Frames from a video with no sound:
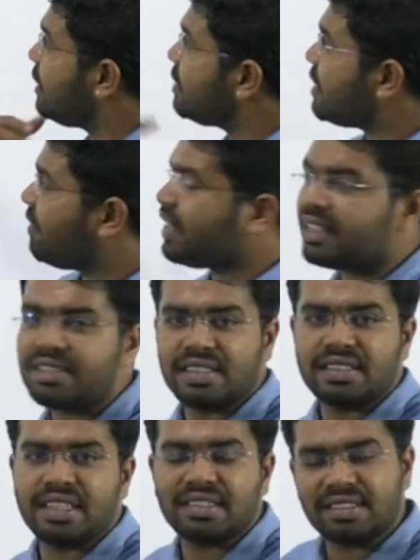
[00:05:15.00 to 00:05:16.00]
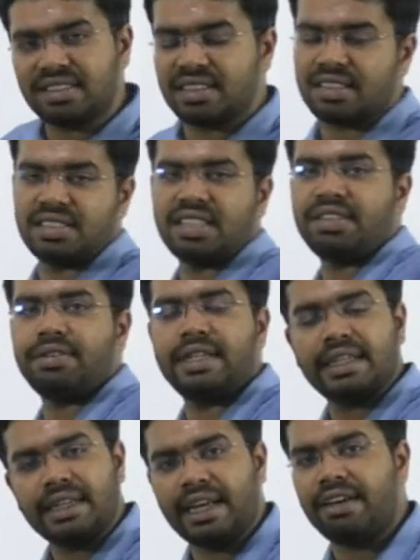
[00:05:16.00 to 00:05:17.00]
in 17th century, 16th century, we
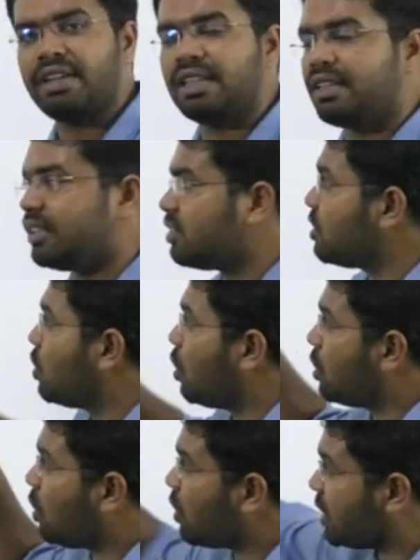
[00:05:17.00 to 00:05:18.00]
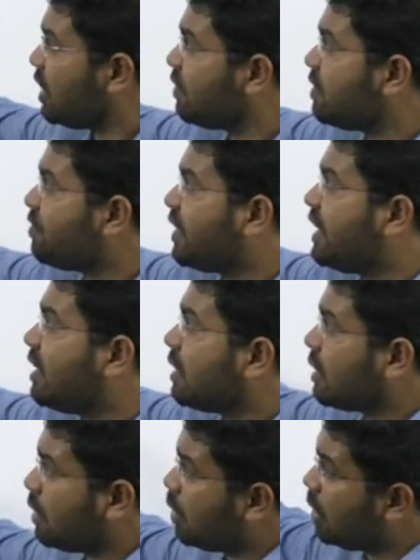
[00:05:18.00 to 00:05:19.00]
didn't have anything. So doctrine
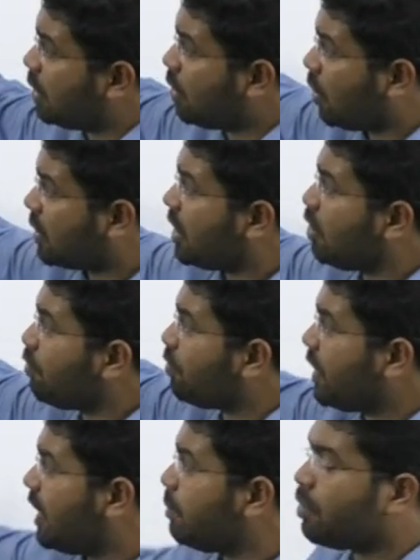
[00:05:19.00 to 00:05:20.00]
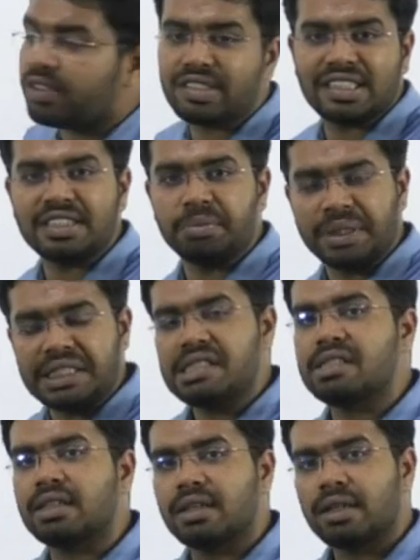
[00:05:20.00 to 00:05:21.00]
of freedom of the seas means
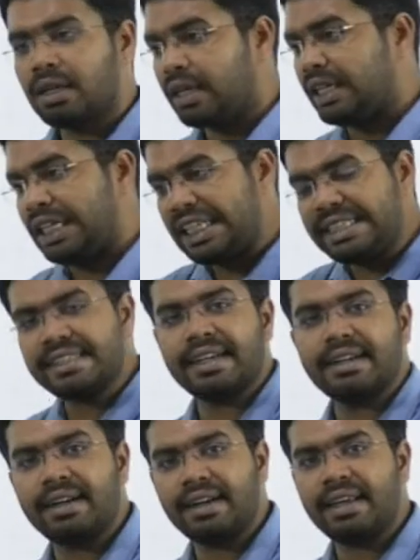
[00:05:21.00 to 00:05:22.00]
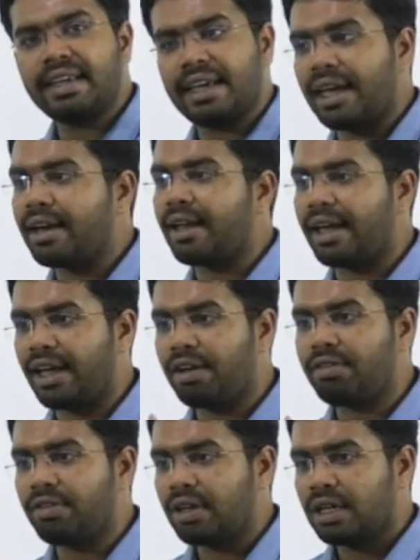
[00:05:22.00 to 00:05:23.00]
each country can
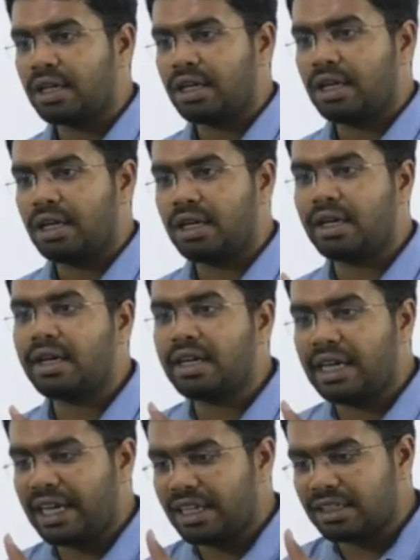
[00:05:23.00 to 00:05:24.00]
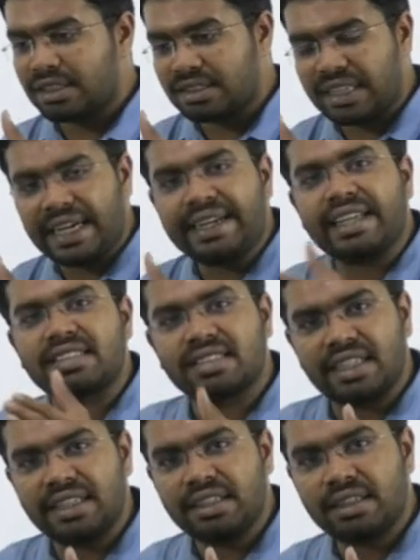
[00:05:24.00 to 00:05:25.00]
have a slight
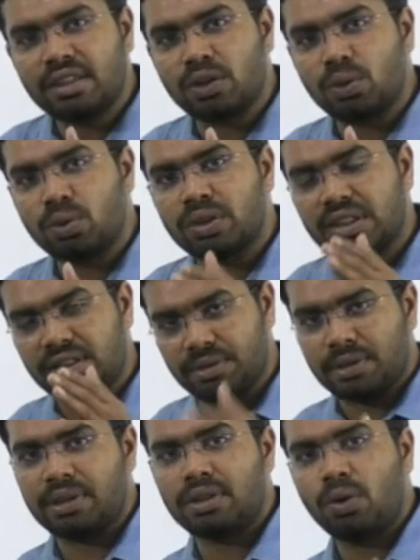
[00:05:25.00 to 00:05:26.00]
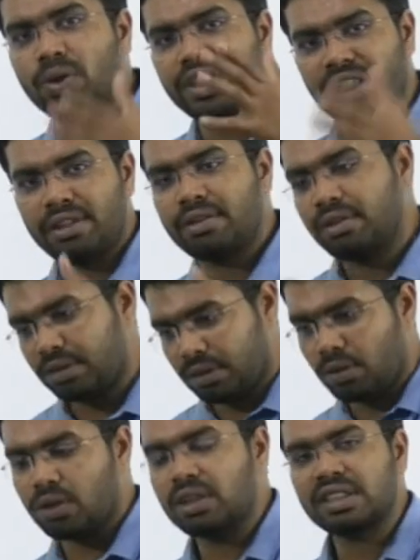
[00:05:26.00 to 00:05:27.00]
extent to this ocean
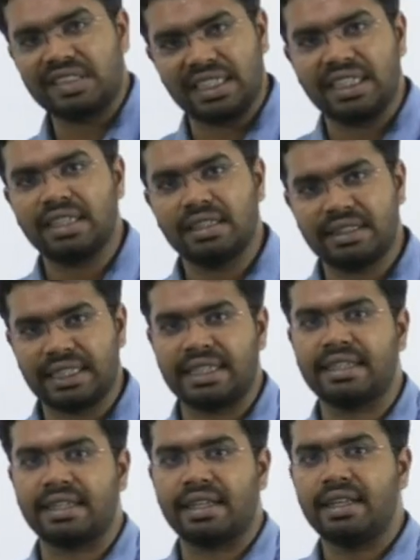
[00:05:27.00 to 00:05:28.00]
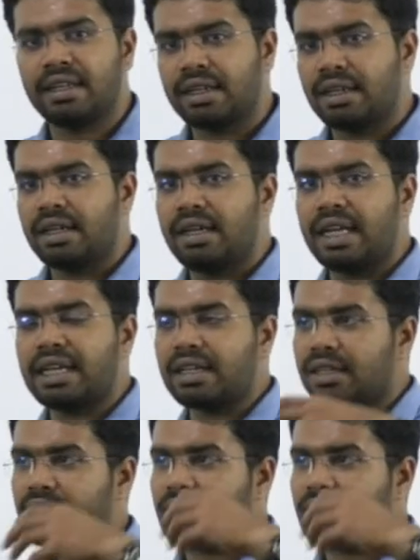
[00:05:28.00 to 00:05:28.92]
or the sea territory. Like